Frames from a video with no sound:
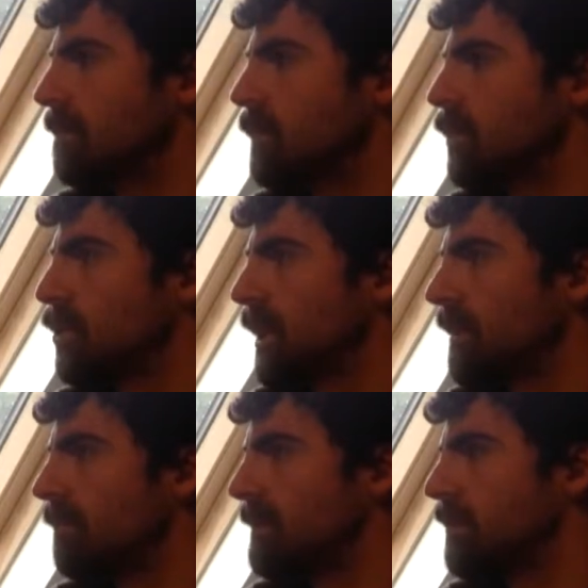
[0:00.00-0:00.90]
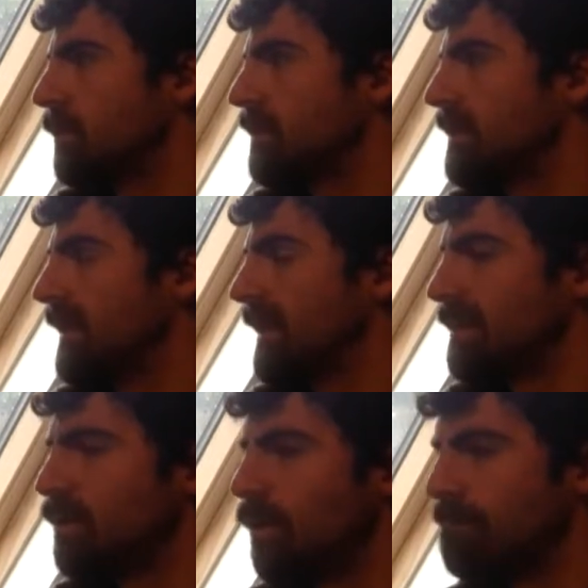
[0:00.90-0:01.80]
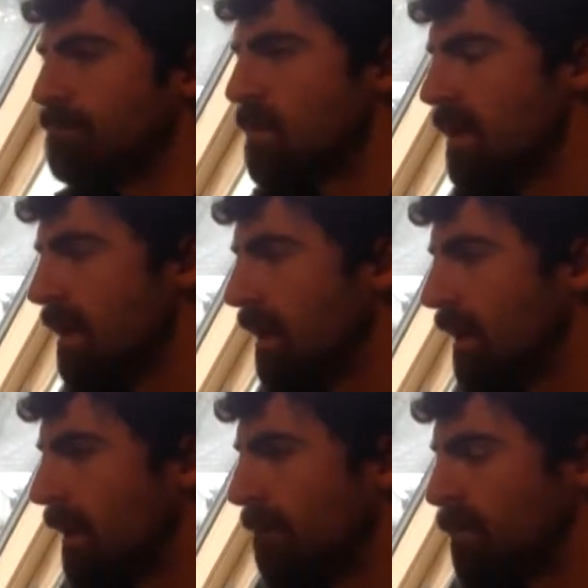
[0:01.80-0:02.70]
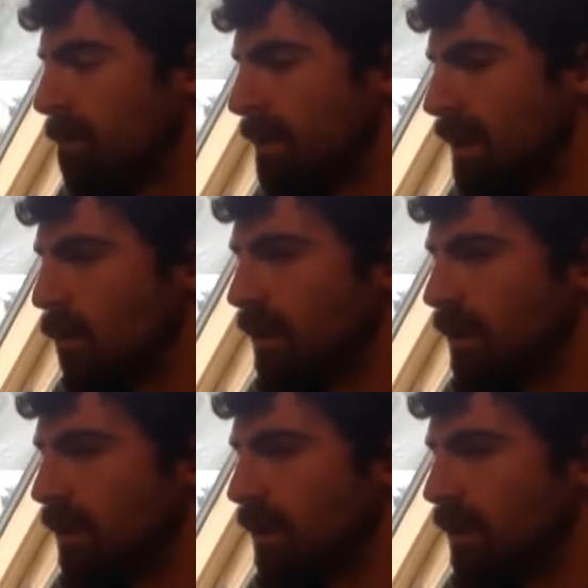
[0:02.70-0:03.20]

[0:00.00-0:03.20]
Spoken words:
just checking the viscosity again. It's not big